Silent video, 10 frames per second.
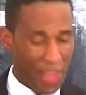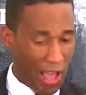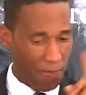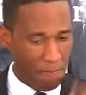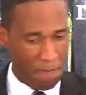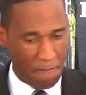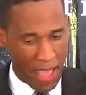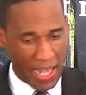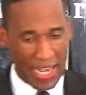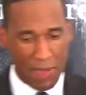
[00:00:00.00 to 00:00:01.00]
Now,
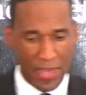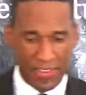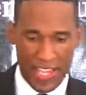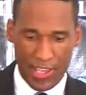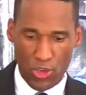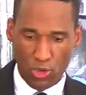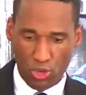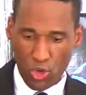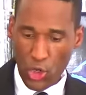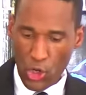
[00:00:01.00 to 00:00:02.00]
let me take
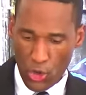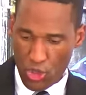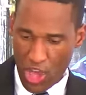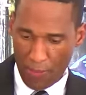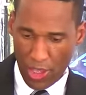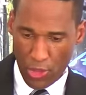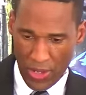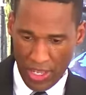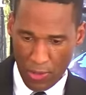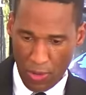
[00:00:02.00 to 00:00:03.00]
you to Luke chapter
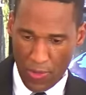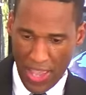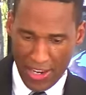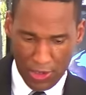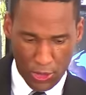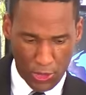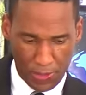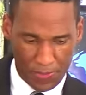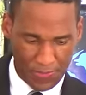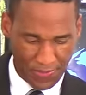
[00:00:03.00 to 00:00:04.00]
3. Where are we heading
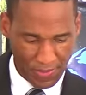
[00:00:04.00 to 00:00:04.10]
to?